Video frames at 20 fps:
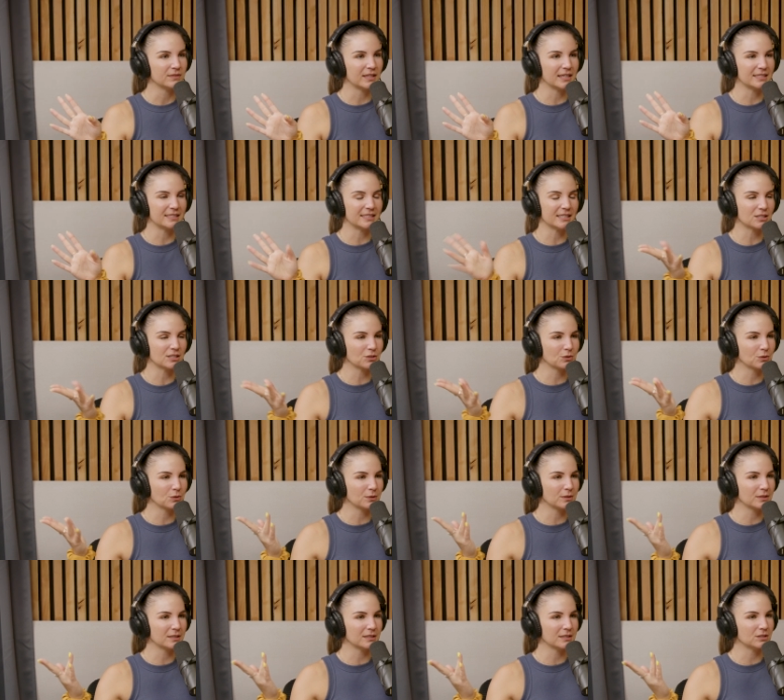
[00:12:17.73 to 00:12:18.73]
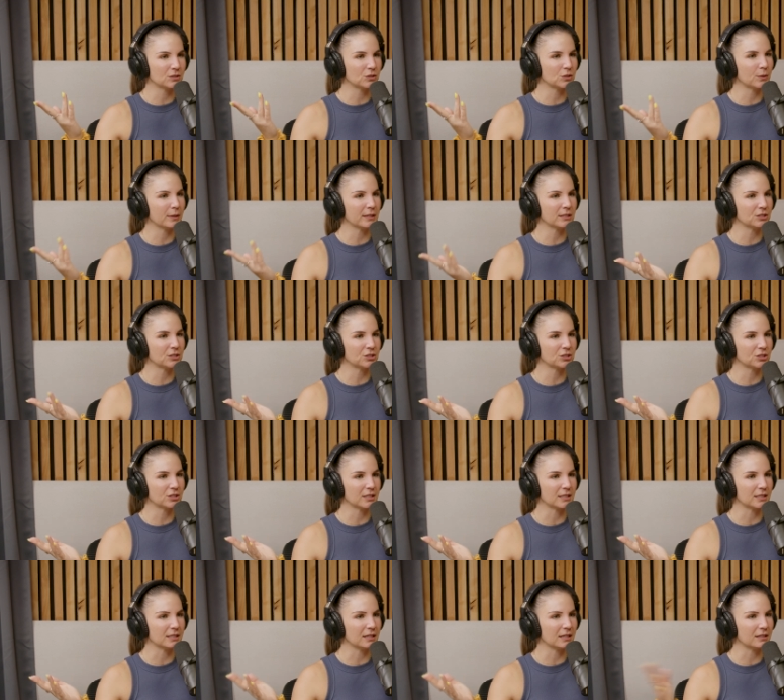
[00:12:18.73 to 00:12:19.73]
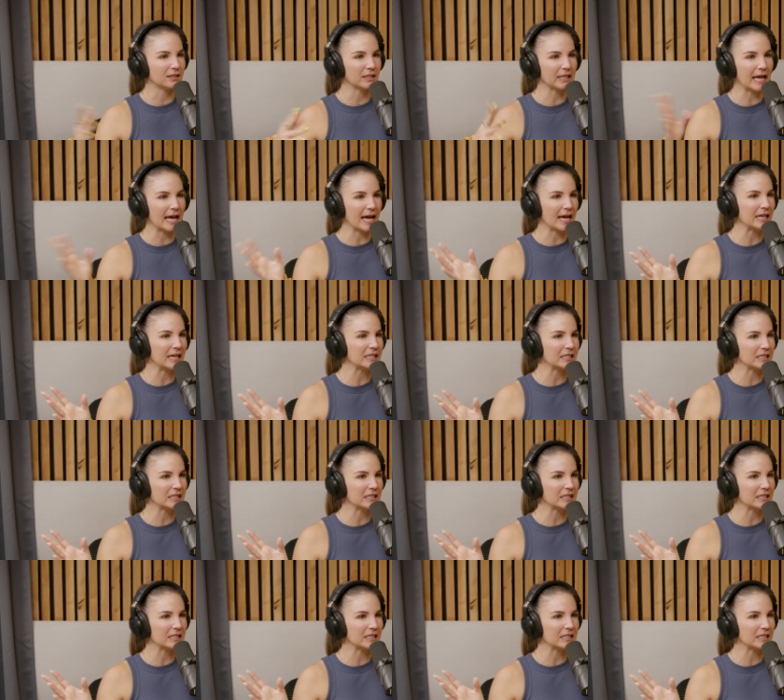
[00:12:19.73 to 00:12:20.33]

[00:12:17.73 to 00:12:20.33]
Like Discord and Twitch and all that.